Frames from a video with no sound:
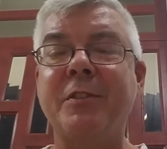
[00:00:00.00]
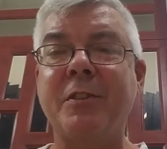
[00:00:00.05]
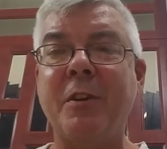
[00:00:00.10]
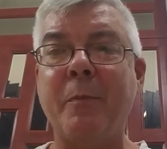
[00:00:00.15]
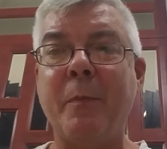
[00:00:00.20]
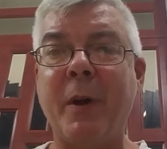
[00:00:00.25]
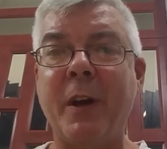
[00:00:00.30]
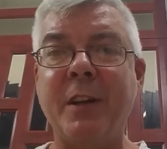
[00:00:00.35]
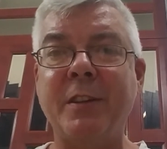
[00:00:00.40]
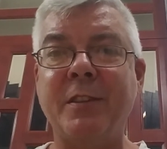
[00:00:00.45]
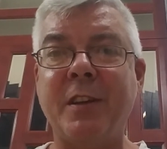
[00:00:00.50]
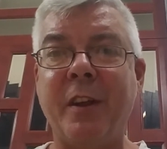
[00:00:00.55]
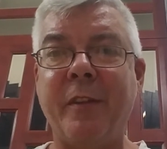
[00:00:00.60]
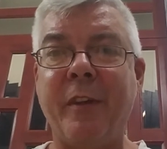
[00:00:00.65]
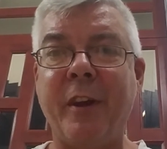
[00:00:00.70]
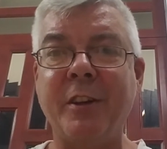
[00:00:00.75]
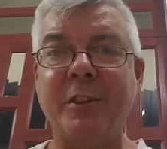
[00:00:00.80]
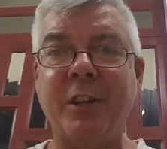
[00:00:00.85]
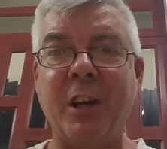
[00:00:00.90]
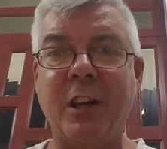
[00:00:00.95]
Somebody said
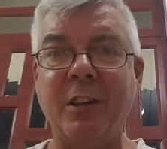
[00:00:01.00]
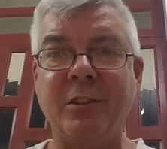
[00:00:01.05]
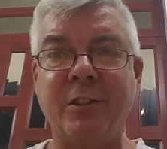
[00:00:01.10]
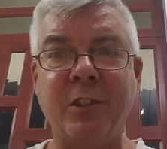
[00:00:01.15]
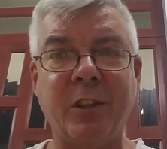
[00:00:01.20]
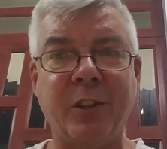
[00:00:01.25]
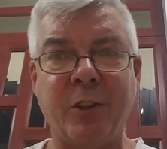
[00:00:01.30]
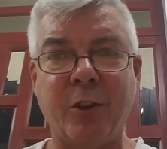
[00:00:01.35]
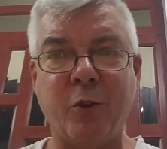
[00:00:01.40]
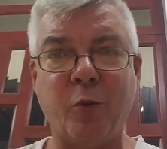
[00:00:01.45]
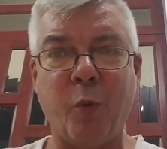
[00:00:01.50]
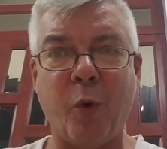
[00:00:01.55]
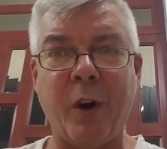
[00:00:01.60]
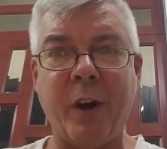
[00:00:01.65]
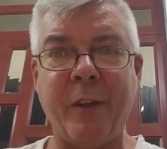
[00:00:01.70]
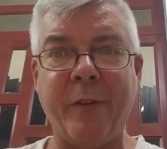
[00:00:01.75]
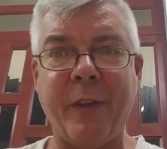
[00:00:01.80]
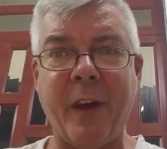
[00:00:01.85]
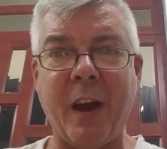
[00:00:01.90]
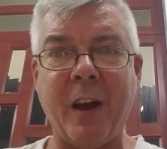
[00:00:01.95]
they changed it to
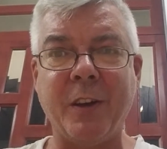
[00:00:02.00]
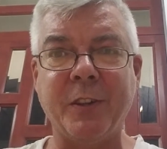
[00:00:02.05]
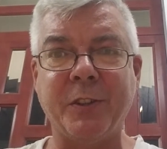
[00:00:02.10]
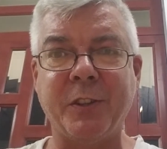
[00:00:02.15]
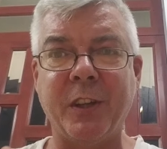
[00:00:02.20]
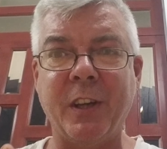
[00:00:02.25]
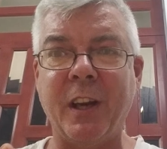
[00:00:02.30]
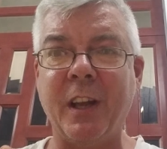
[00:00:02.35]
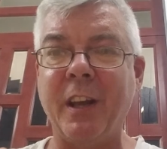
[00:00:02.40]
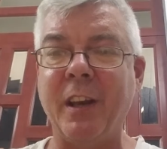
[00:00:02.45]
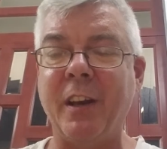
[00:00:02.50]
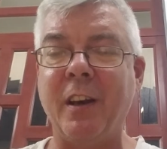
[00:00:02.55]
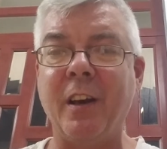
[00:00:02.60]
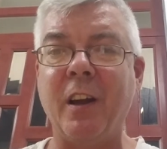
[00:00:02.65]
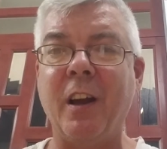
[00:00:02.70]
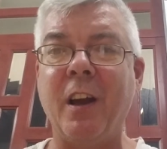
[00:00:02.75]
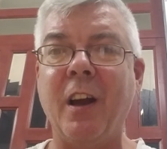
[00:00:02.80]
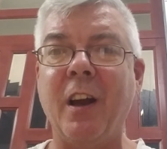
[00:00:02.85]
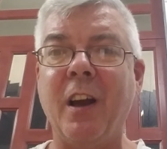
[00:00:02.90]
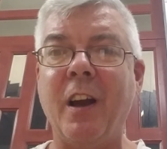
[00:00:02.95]
20,000 in
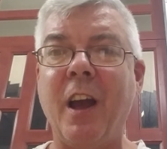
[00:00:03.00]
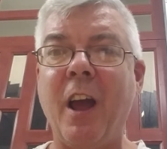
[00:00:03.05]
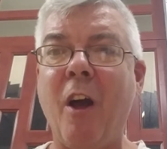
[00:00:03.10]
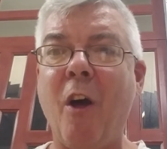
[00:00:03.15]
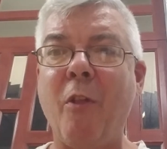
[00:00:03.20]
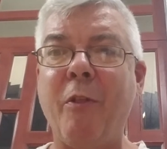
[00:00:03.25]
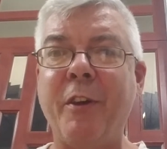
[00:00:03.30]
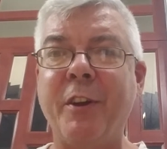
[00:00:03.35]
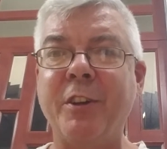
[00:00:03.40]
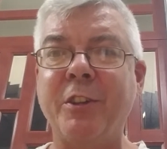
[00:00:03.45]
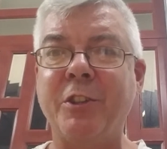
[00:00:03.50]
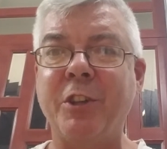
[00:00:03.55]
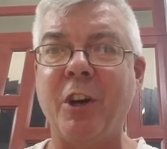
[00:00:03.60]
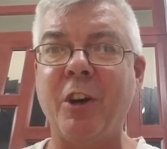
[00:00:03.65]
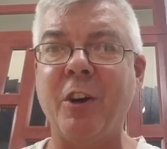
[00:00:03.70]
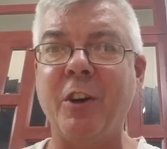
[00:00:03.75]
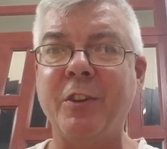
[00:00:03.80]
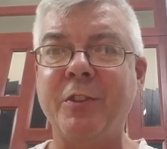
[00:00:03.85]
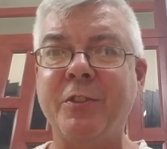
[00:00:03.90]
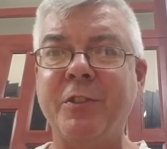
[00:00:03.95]
health
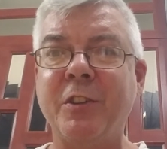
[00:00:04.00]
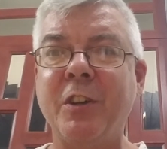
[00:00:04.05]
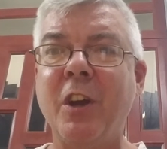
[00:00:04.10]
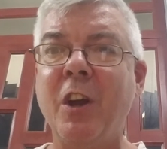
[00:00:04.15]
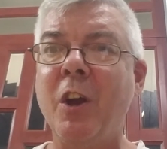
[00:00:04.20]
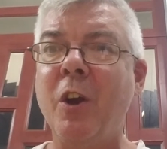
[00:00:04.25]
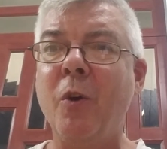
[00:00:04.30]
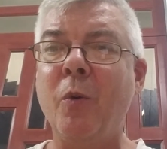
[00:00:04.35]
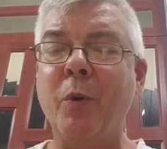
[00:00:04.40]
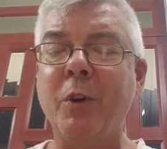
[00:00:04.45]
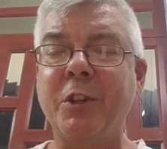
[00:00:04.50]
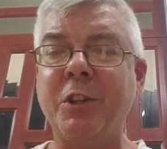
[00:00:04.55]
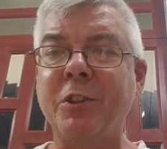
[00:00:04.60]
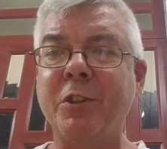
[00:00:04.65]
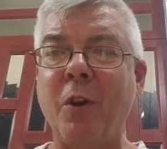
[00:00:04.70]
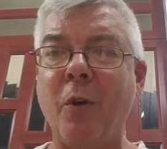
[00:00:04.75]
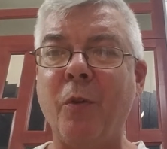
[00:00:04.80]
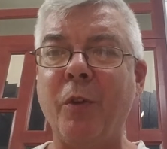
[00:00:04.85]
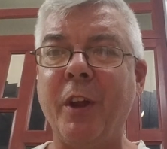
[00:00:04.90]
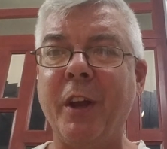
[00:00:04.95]
insurance, which
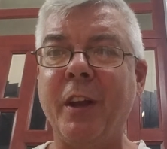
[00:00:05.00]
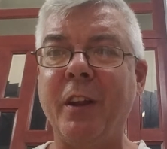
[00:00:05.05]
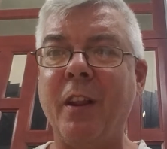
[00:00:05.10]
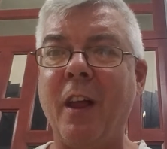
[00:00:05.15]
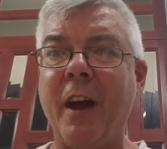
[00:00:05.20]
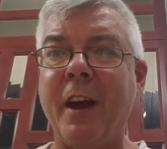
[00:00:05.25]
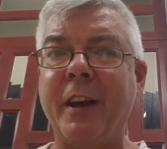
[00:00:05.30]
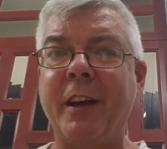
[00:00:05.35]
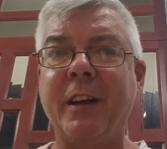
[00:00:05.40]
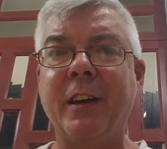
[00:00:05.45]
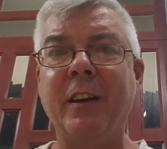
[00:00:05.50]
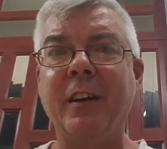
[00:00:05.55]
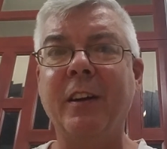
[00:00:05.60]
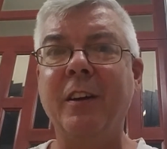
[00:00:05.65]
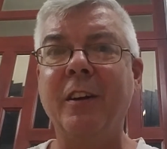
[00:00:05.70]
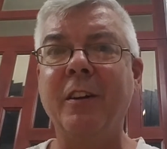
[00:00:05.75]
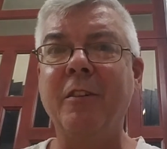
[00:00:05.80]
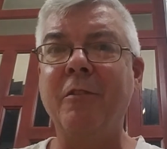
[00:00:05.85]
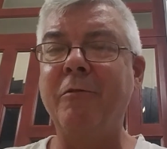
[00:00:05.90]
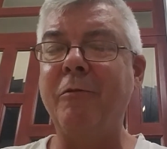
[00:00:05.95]
is only like
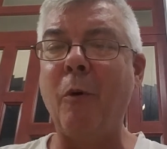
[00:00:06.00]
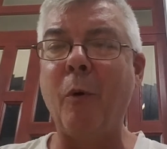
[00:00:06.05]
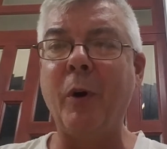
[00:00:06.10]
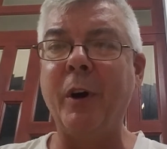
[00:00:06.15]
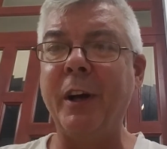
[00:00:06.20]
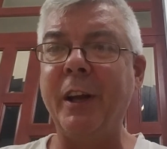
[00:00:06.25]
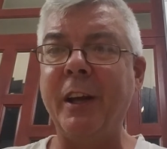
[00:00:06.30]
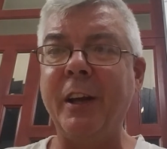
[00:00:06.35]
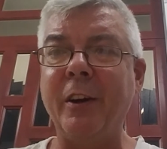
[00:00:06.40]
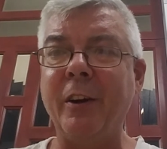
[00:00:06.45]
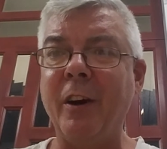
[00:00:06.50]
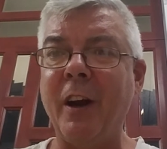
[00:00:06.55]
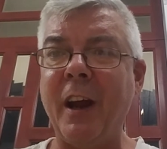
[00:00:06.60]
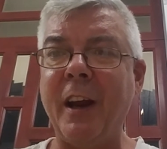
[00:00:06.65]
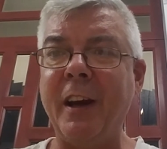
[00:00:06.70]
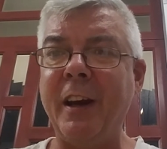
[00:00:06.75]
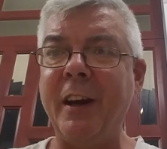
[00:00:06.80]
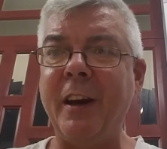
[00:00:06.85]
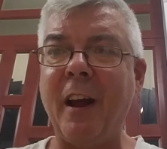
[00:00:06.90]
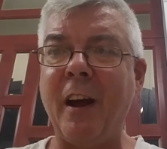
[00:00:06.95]
$40 or
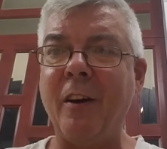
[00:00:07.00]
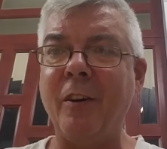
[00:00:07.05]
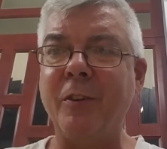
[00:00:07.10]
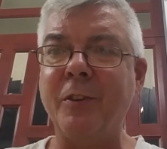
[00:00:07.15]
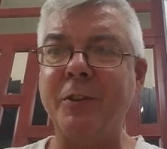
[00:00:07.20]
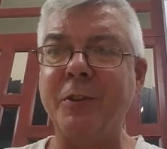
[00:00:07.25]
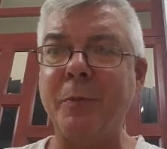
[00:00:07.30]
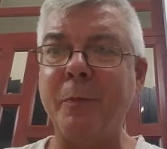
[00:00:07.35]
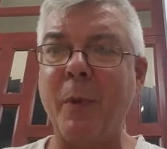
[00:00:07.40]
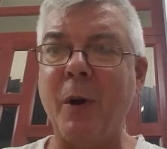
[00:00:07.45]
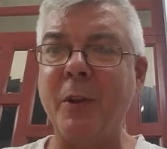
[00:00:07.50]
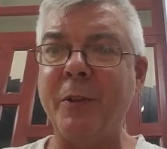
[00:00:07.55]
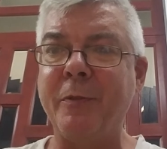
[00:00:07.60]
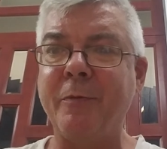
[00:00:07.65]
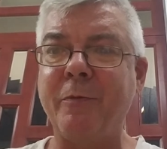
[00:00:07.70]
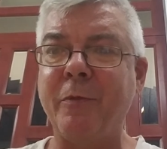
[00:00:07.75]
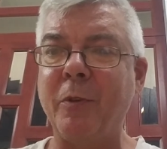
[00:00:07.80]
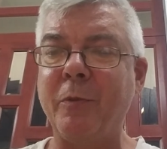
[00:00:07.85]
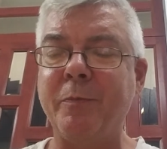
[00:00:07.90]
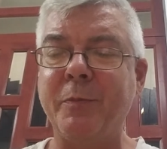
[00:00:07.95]
$80 a
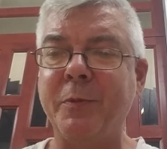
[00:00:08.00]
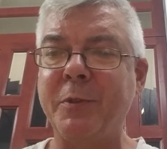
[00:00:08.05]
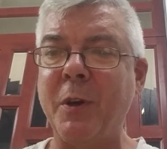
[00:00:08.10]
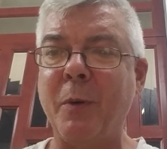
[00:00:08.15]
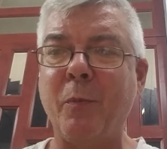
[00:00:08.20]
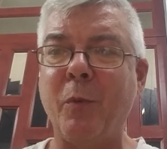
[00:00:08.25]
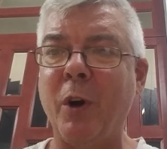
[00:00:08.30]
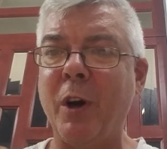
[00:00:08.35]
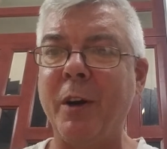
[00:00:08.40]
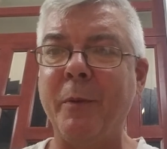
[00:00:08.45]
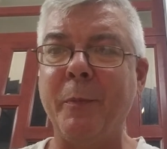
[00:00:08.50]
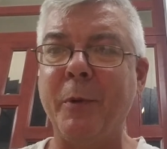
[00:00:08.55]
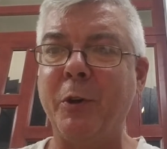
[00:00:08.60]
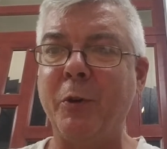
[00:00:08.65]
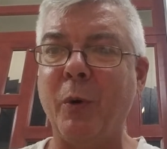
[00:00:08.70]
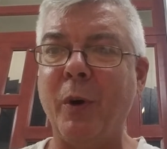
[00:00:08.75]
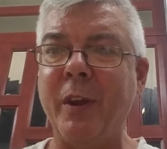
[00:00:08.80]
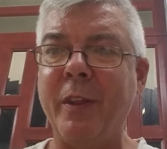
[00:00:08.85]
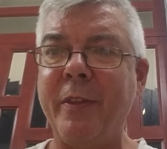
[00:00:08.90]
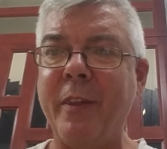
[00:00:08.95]
month, for somewhere in
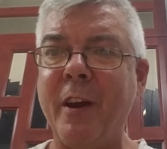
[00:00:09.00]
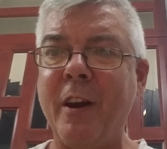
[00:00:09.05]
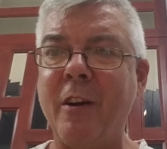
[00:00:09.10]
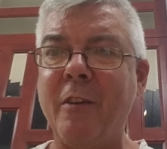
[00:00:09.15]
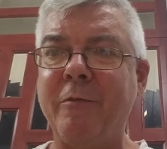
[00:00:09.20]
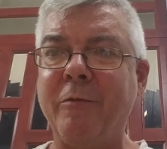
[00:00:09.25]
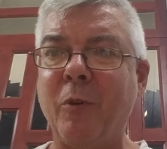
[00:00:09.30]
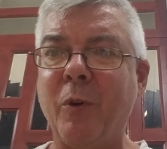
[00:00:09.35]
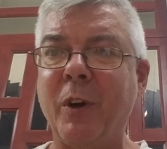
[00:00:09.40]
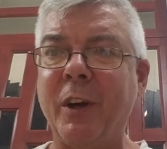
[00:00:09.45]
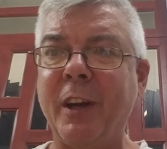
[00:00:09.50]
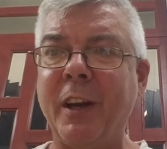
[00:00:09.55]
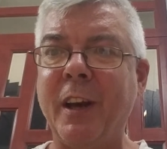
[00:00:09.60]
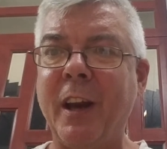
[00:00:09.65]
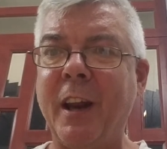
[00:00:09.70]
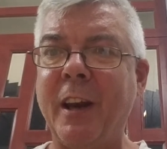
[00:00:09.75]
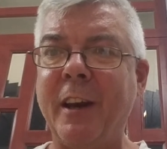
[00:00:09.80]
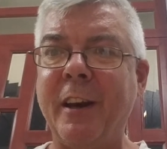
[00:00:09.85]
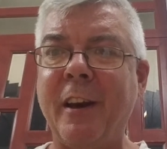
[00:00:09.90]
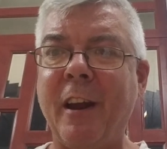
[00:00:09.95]
between there, $40 and
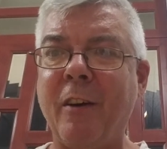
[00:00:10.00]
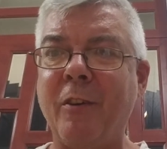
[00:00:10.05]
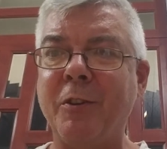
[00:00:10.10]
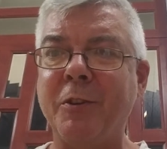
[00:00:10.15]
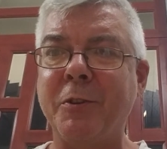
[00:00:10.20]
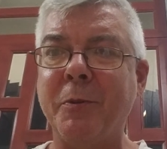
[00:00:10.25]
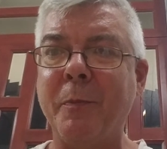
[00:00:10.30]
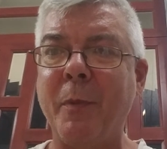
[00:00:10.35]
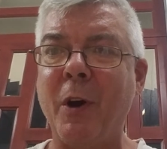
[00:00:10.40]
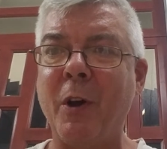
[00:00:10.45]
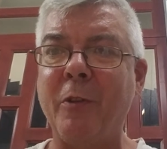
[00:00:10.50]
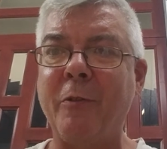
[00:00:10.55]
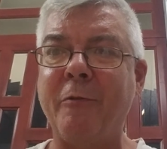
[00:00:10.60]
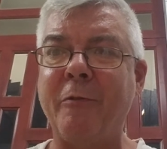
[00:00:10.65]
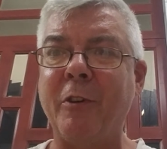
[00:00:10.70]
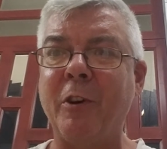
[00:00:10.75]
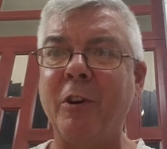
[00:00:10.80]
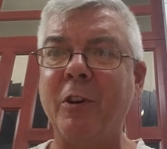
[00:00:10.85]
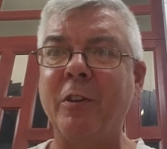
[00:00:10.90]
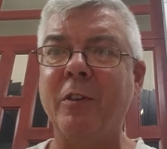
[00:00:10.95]
$80 a month
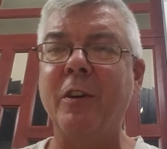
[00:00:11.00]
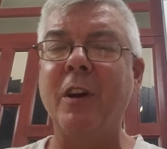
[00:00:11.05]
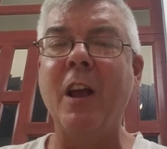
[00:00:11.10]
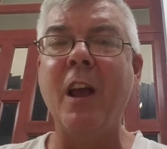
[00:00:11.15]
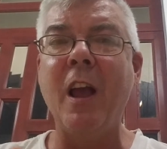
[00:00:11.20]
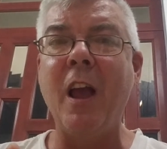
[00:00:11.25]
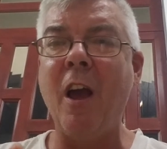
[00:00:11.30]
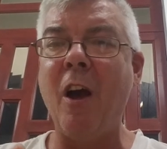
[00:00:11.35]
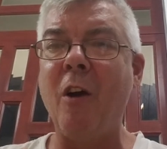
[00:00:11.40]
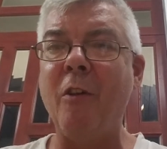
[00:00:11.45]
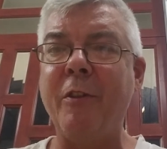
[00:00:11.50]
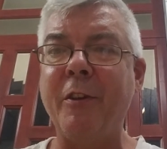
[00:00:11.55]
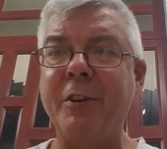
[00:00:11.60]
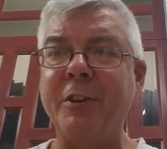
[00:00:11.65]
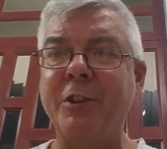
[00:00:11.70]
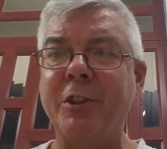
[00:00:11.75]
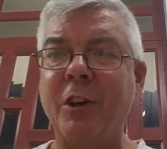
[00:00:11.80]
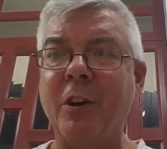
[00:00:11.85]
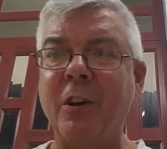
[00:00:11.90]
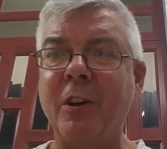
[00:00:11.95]
for health
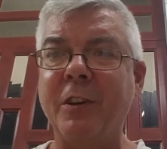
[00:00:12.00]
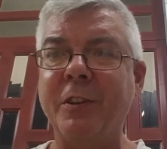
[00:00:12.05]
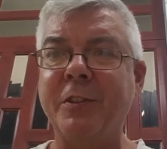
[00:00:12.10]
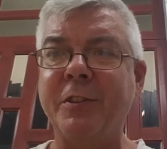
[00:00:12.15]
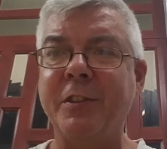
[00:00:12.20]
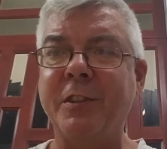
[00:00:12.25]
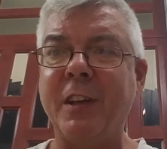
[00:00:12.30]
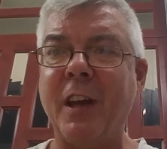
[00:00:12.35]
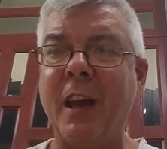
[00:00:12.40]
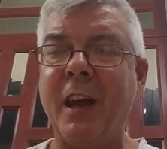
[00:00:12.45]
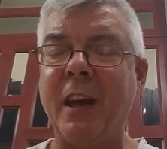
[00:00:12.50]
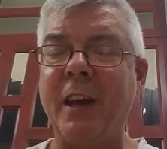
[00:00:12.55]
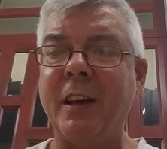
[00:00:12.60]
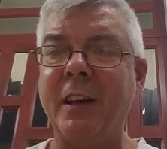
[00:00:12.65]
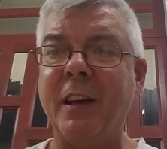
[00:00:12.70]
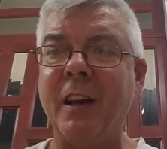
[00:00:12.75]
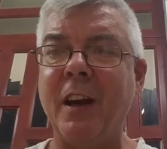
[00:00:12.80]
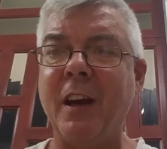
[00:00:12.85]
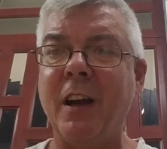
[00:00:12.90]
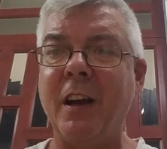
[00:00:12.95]
insurance.
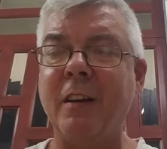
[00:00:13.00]
And